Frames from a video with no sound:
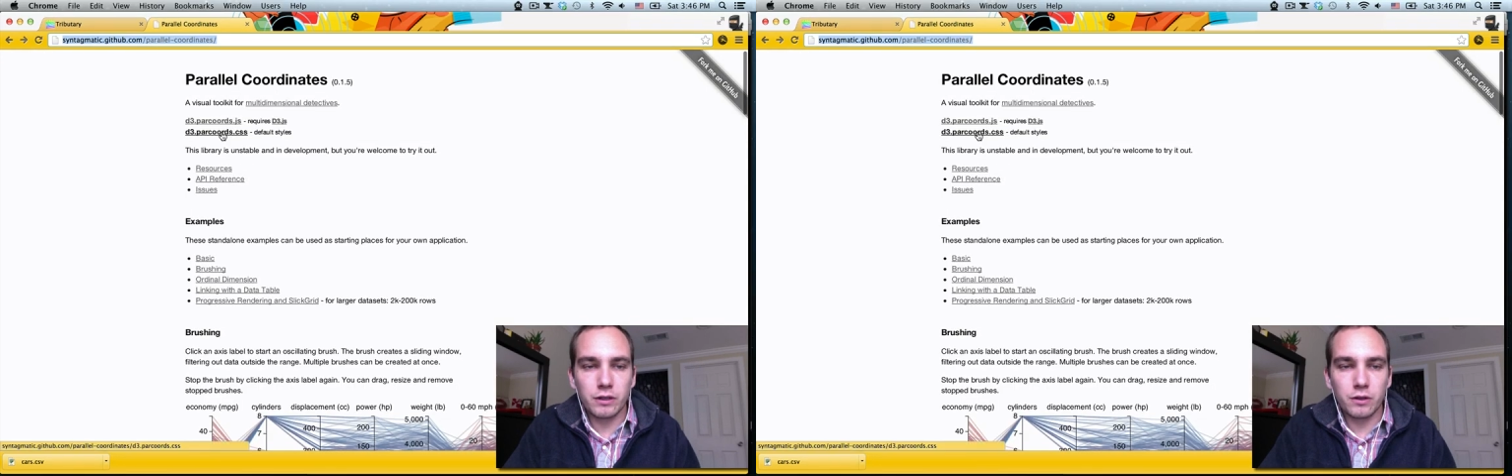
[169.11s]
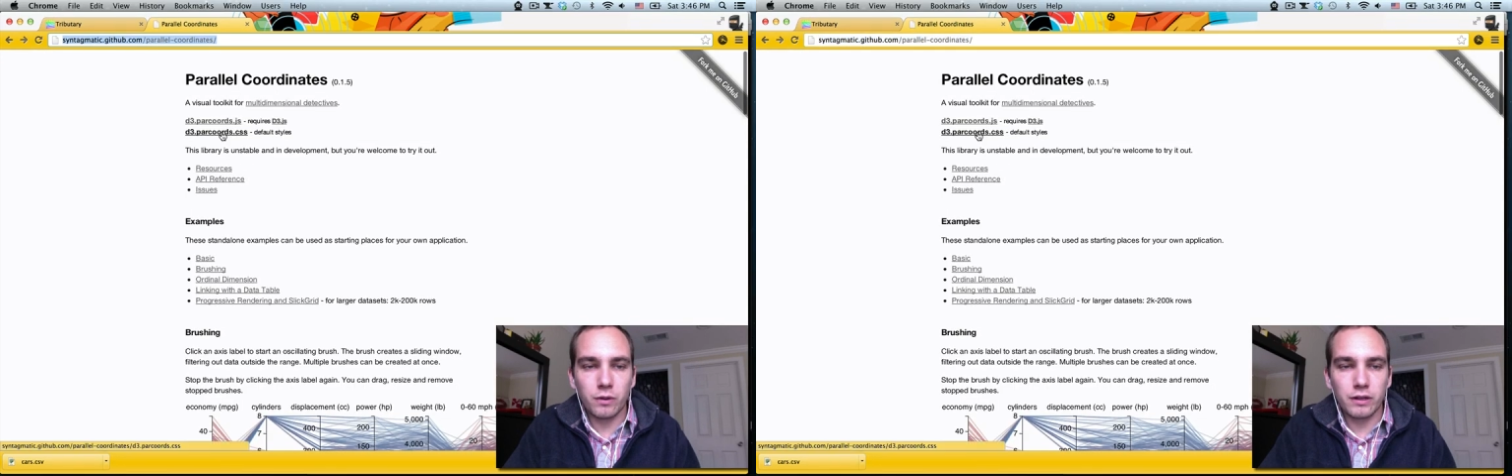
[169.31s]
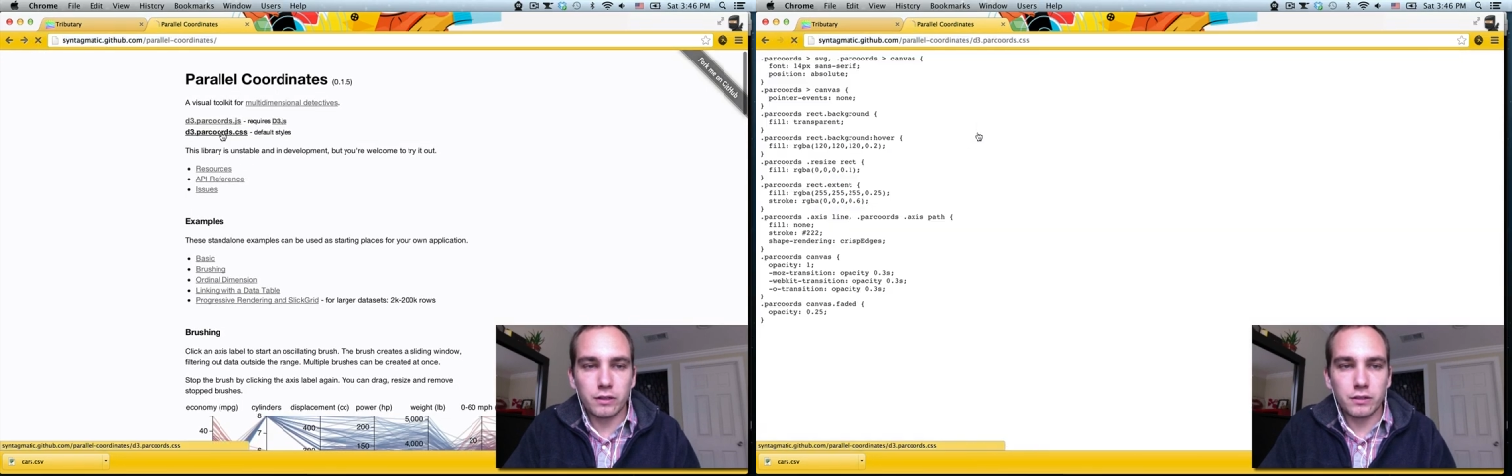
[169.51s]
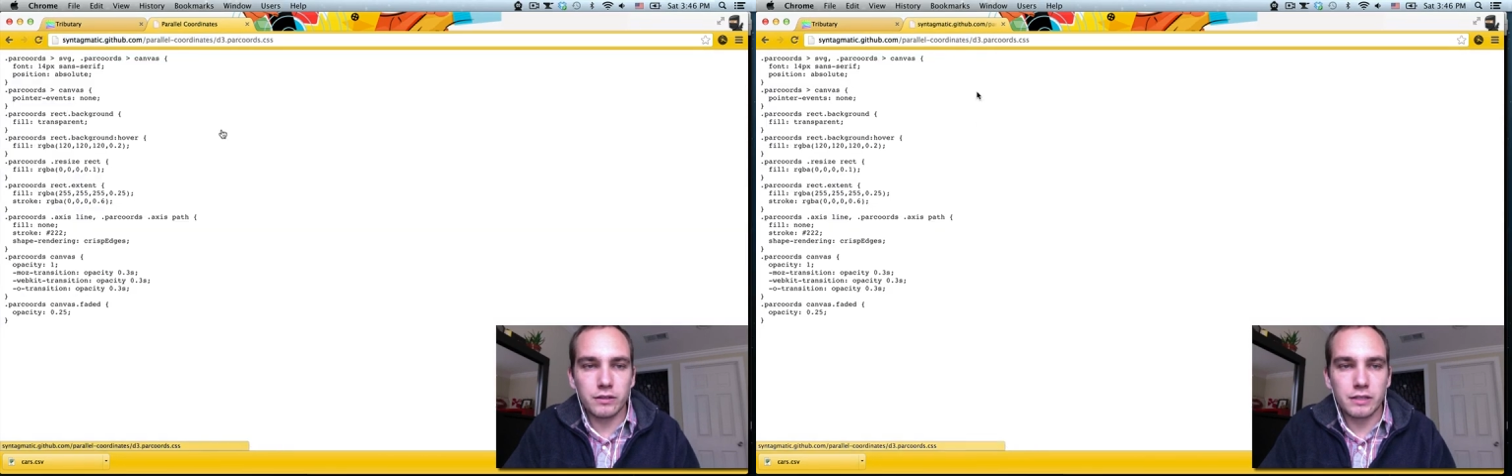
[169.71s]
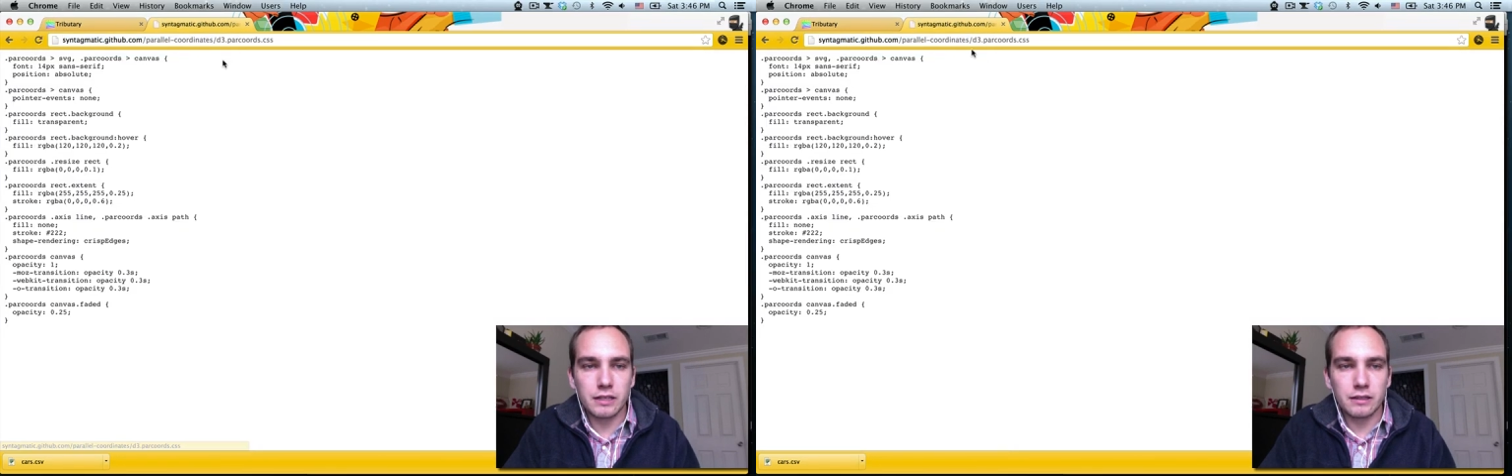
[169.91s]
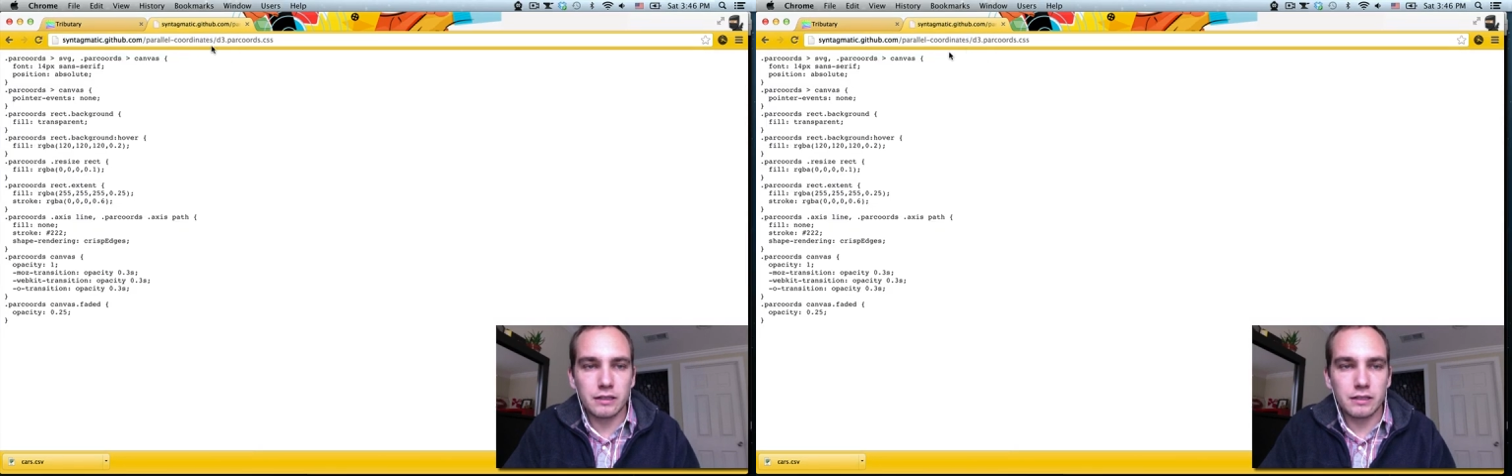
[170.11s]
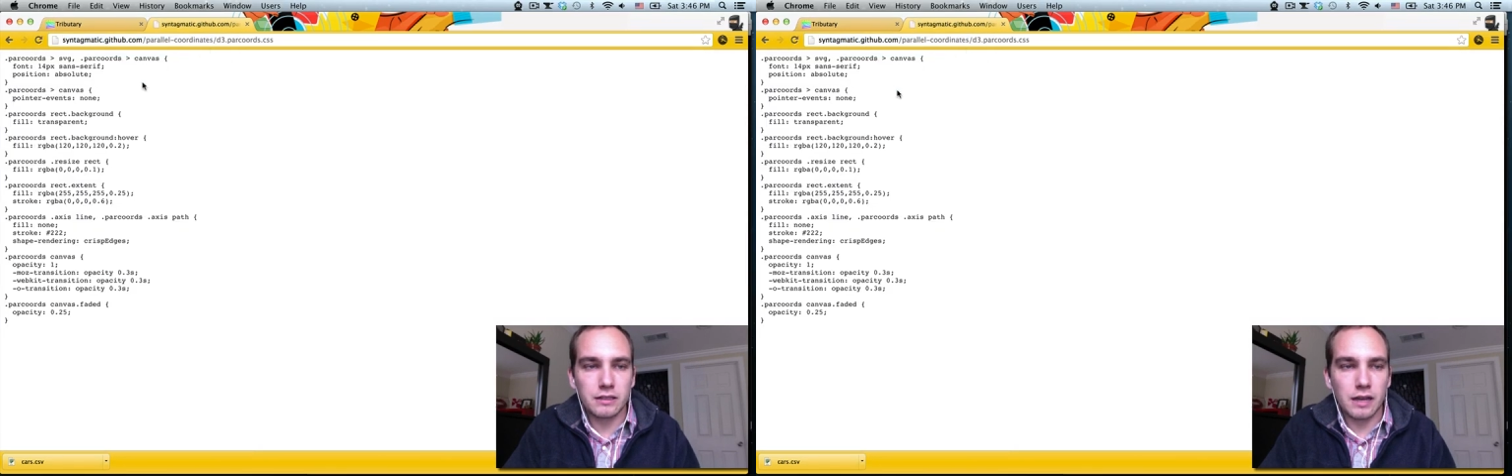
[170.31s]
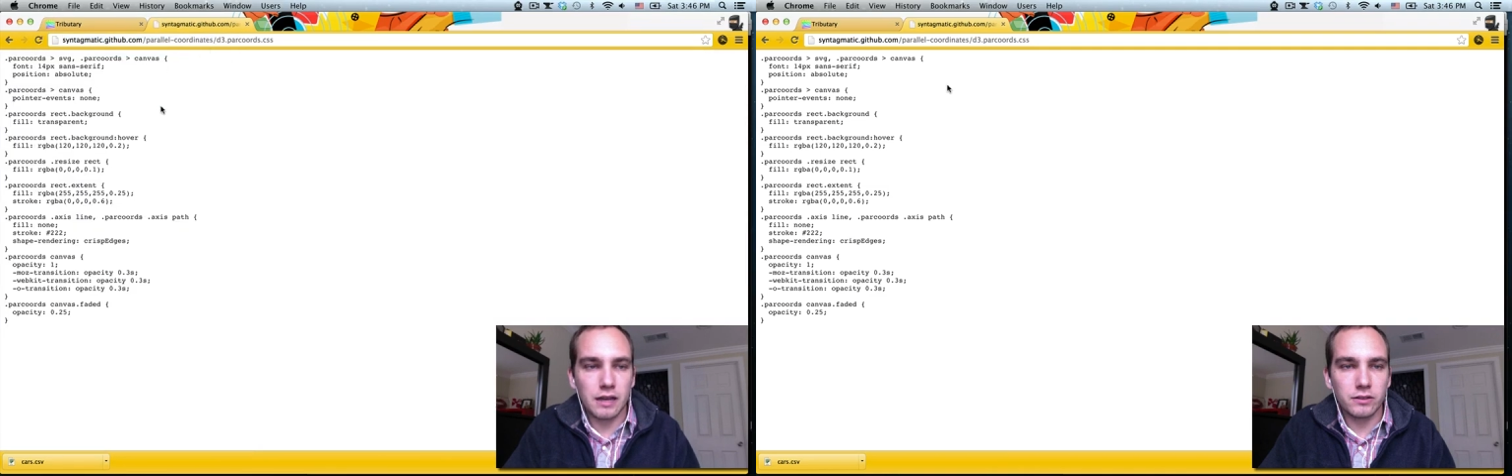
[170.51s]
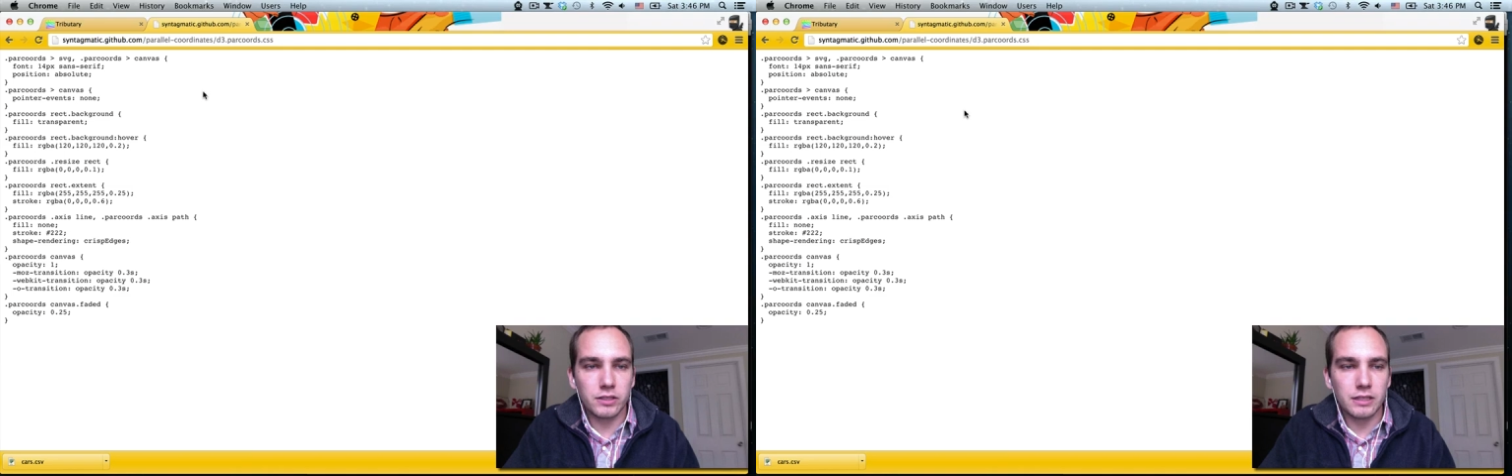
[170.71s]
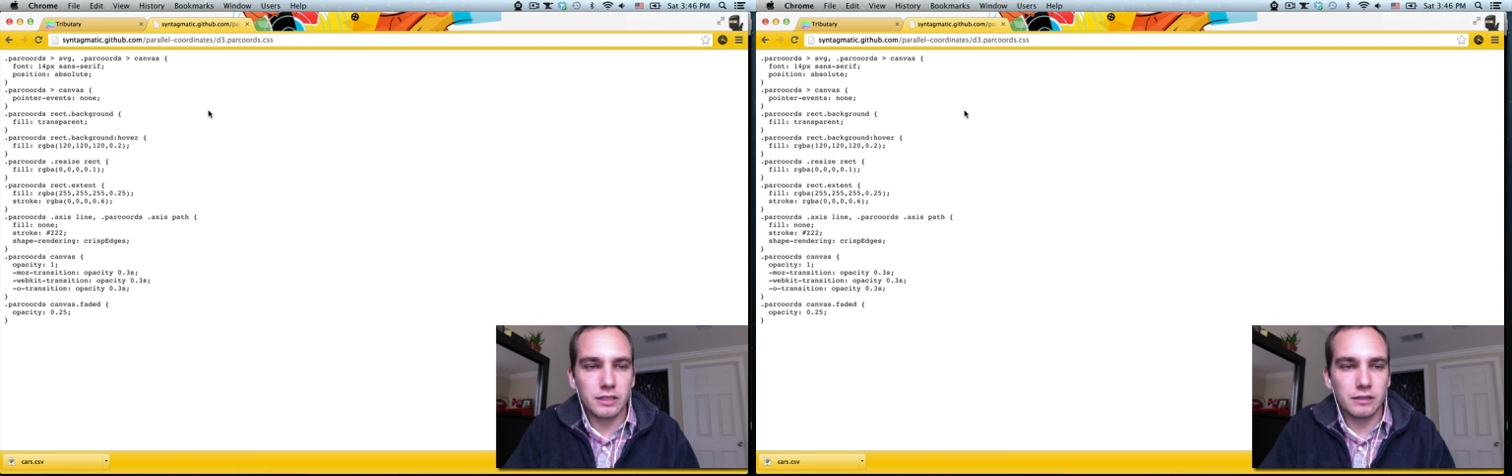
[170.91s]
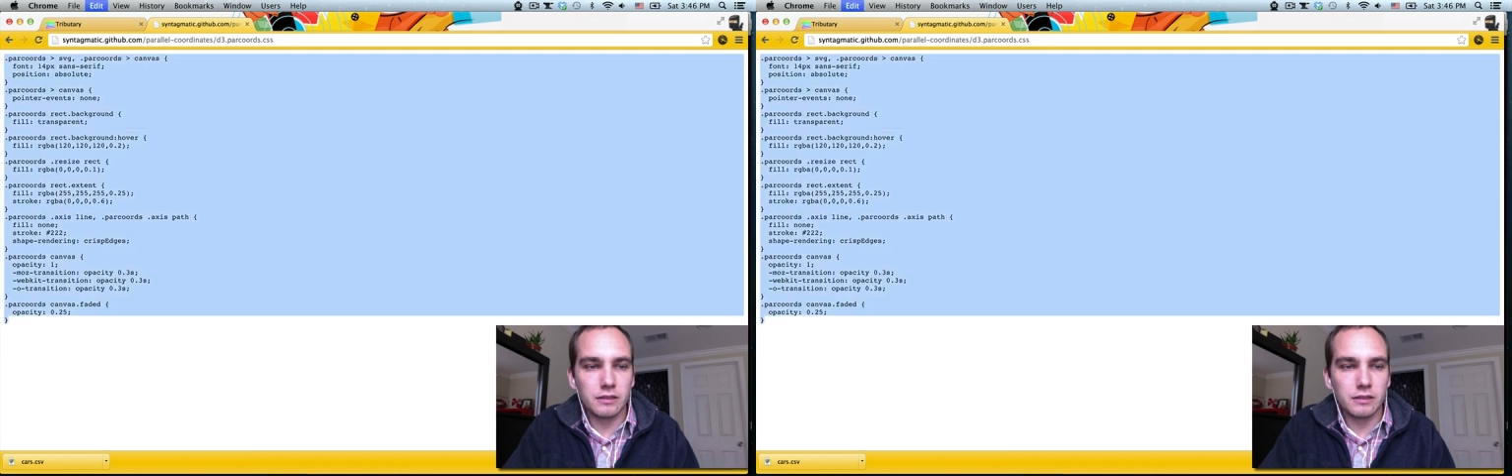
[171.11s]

going to want to do is get this style sheet